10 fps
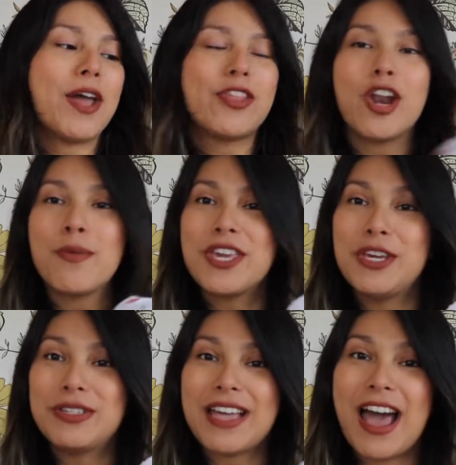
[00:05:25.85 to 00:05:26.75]
I thought it'd be
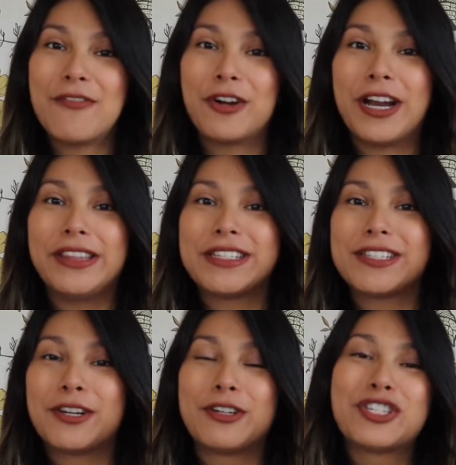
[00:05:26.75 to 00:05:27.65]
cute to have her in
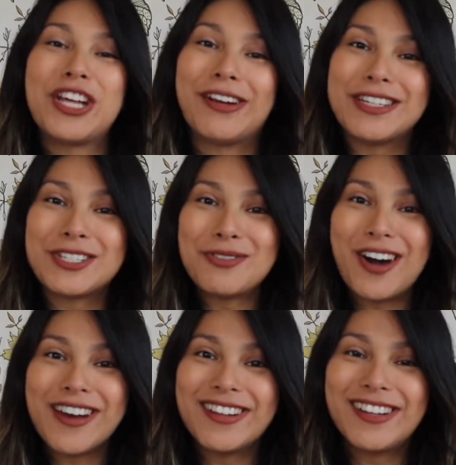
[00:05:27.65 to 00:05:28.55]
this little cherry
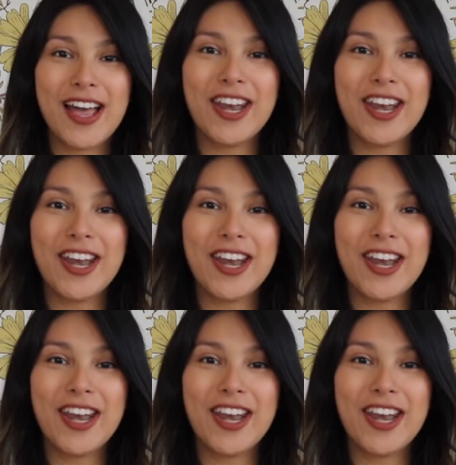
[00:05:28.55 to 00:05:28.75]
swaddle.